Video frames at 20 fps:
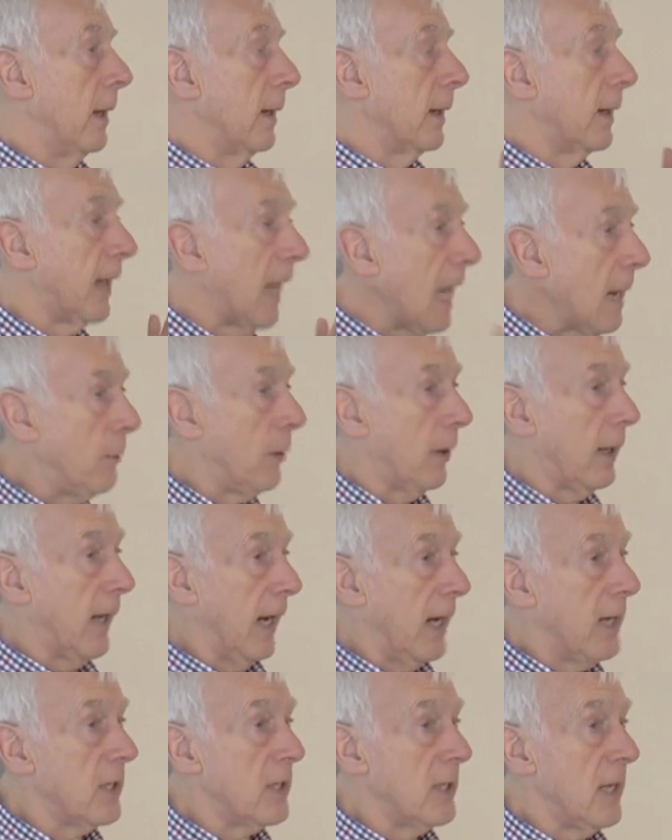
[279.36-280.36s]
keep a
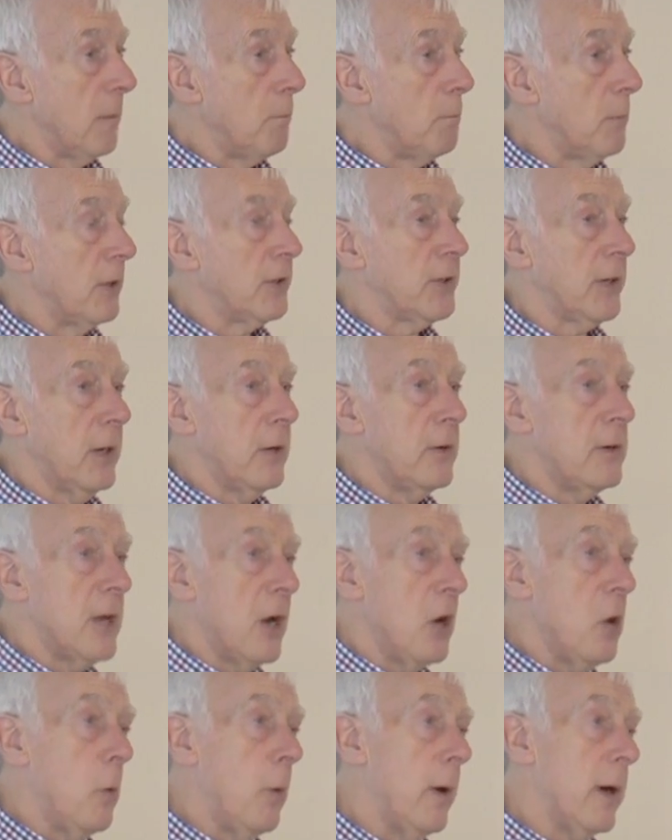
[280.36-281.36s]
case number so you
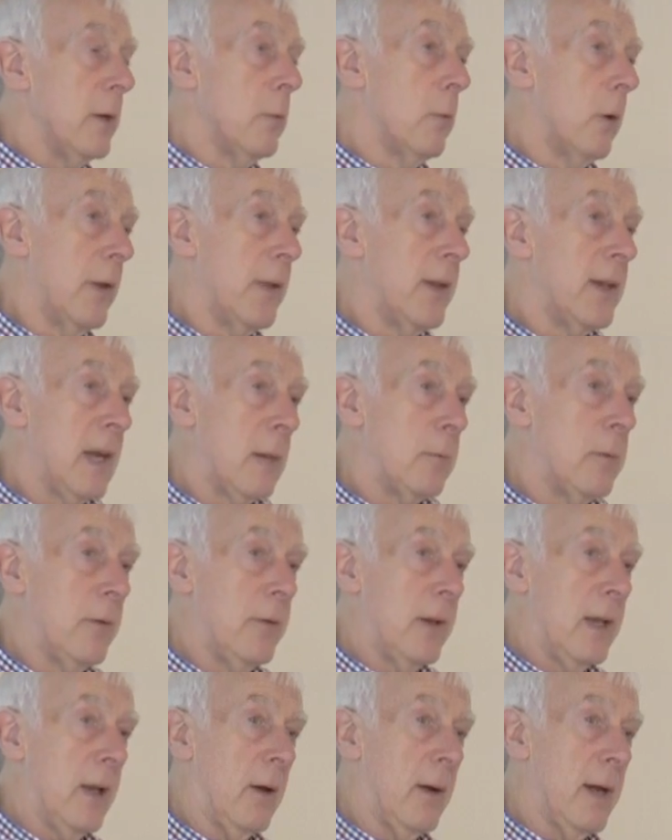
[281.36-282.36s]
know what the number of
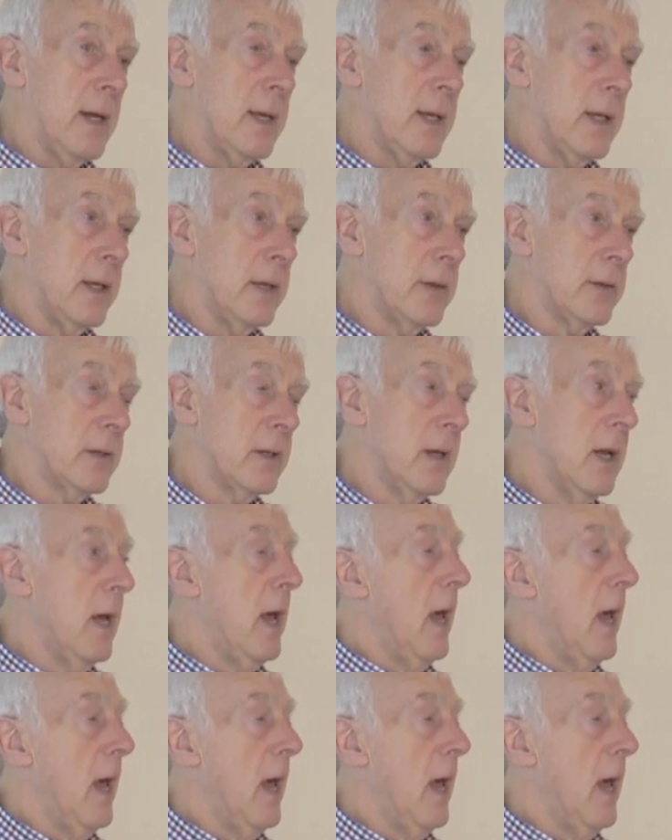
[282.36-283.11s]
the line is.